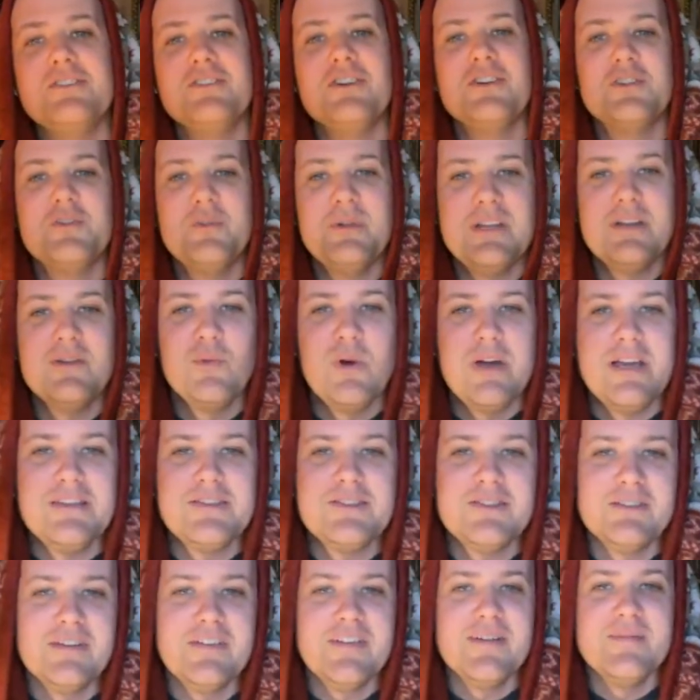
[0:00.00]
Josh, we didn't waste
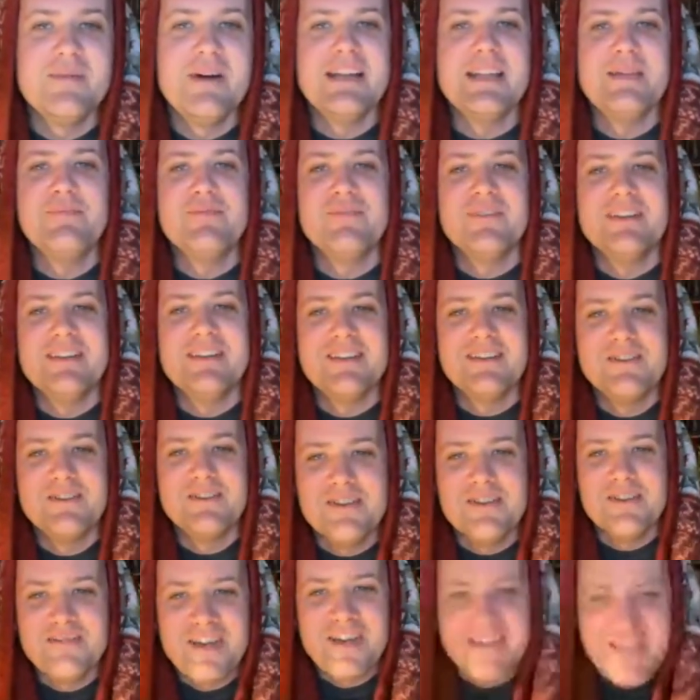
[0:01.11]
all of our money printing all these
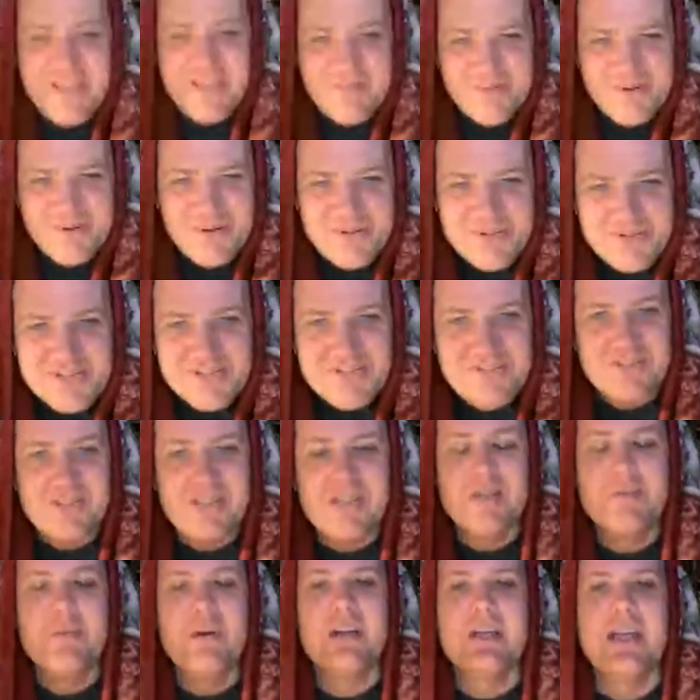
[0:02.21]
fucking books that are sitting
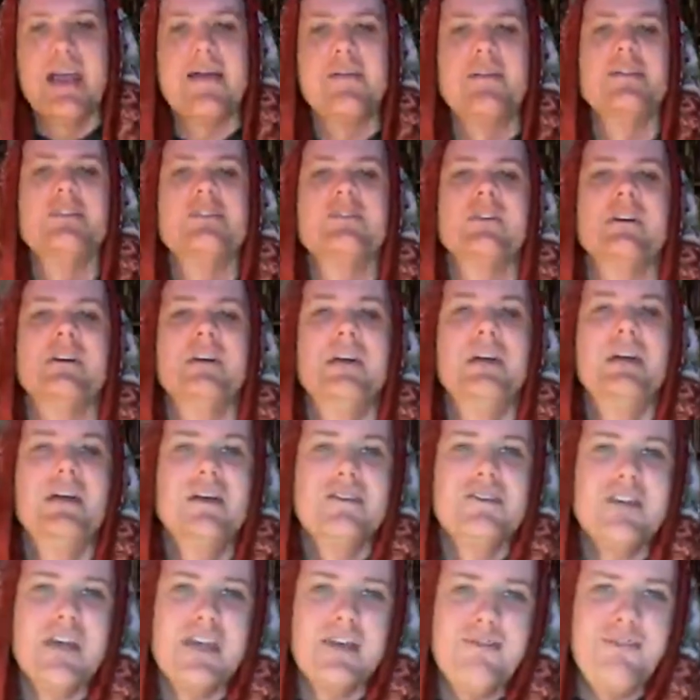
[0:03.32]
in my garage. Yeah, yeah.
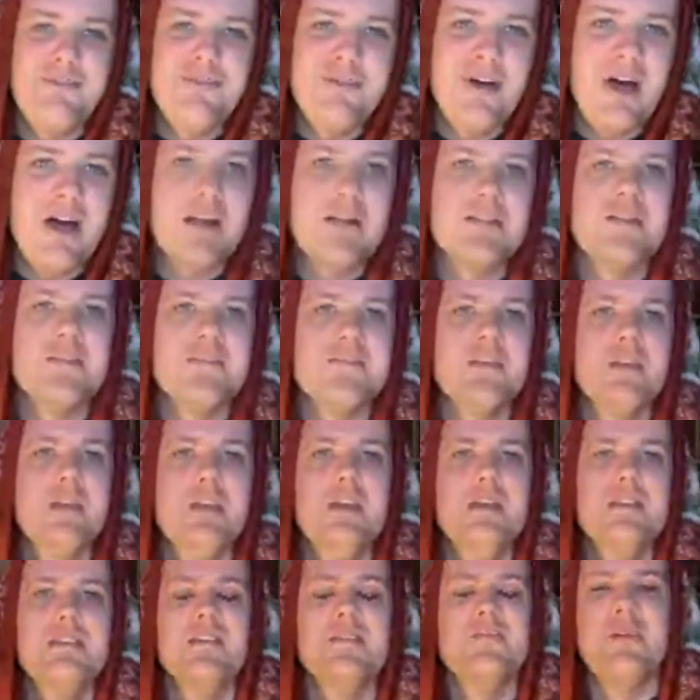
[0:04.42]
Thank fuck they've
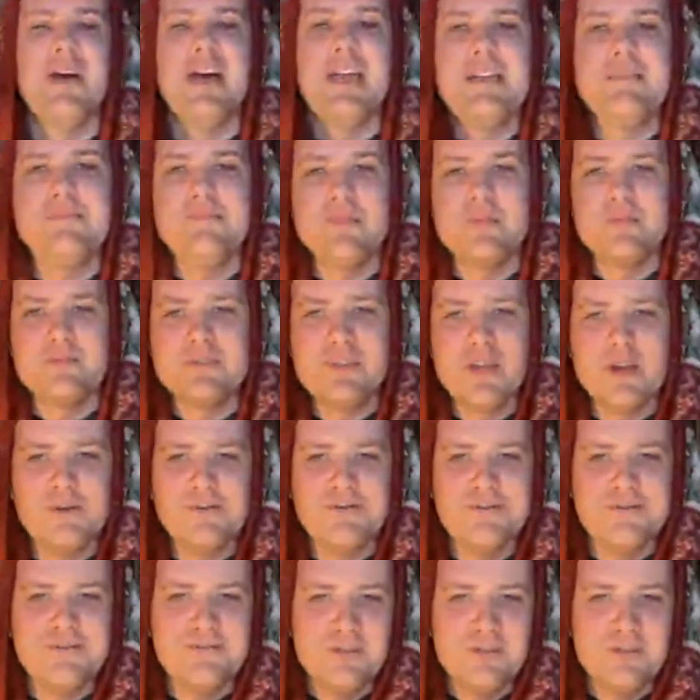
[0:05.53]
they've paid for themselves.